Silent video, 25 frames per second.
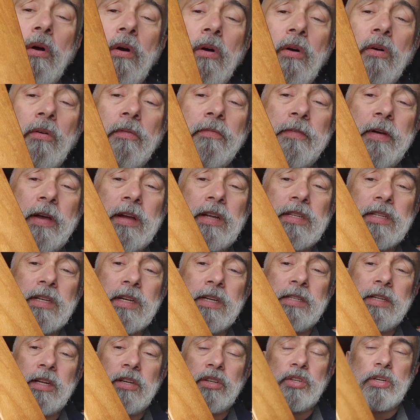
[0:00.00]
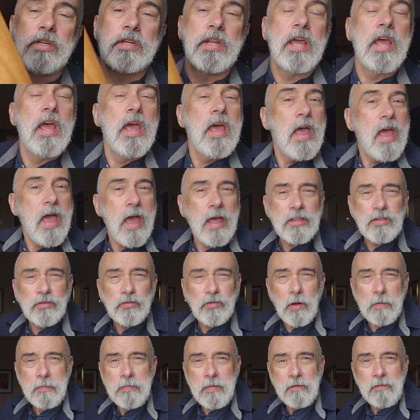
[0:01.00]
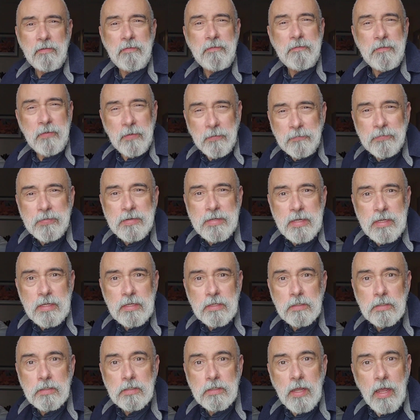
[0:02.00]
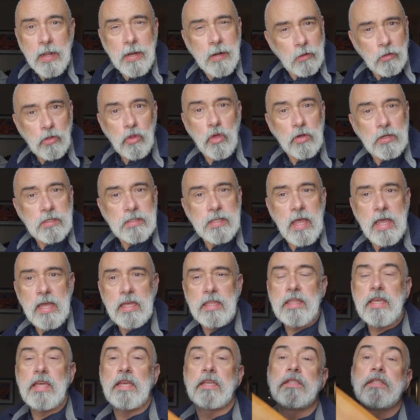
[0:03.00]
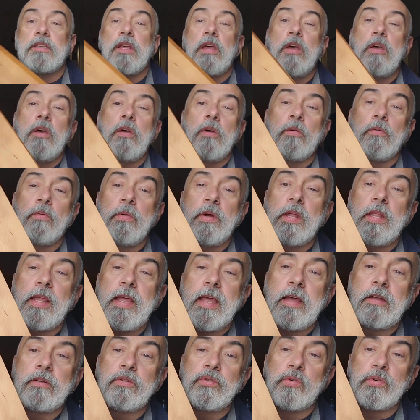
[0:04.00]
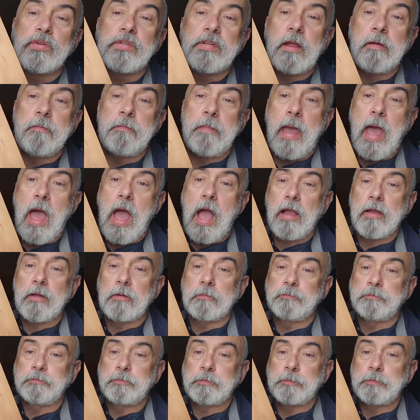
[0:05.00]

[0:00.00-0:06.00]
perfect condition. It's from the 50s and it looks like this. Really interesting back